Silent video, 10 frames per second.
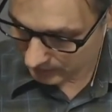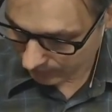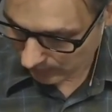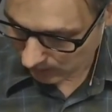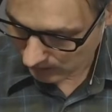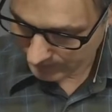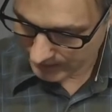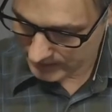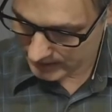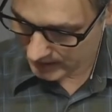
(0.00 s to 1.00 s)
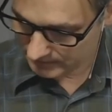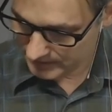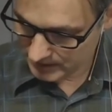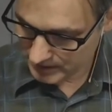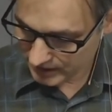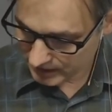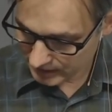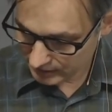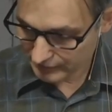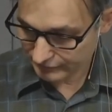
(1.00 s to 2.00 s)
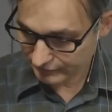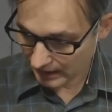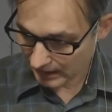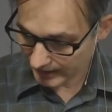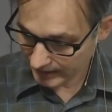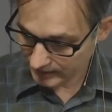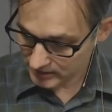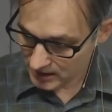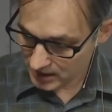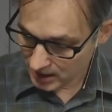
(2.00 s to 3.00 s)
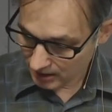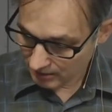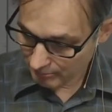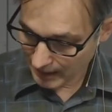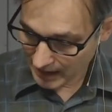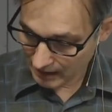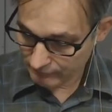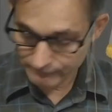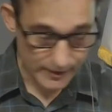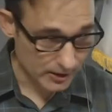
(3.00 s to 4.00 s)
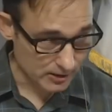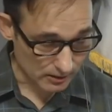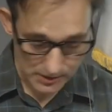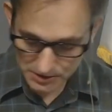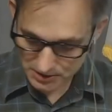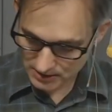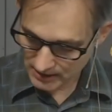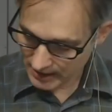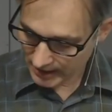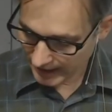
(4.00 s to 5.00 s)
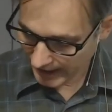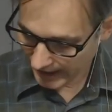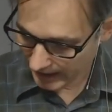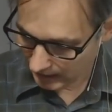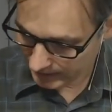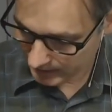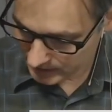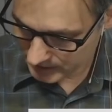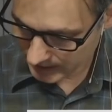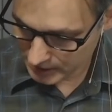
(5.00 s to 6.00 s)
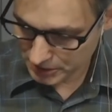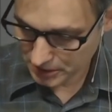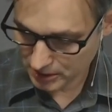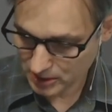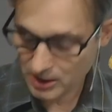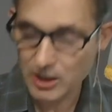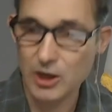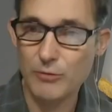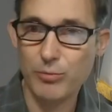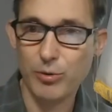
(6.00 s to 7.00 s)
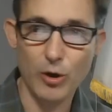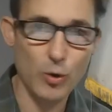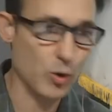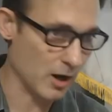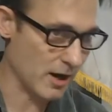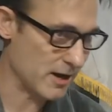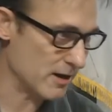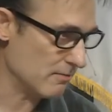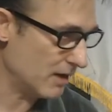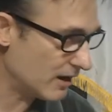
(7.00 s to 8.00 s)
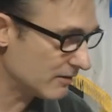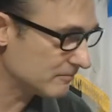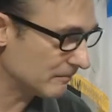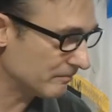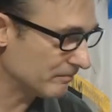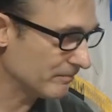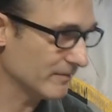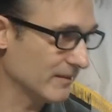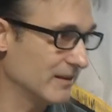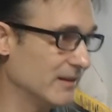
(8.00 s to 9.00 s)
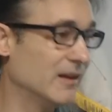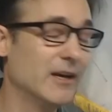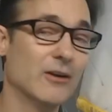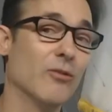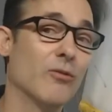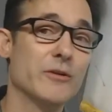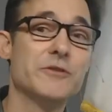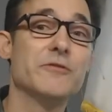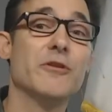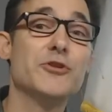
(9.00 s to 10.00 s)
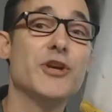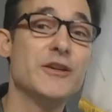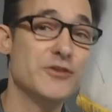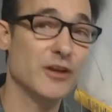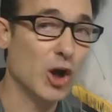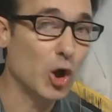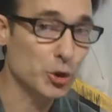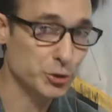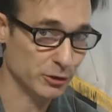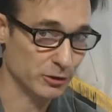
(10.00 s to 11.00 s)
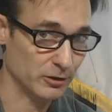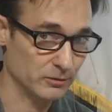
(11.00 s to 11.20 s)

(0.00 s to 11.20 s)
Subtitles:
IV attempted to unify it by vigorous Hellenization program. In other words, you're going to change the culture.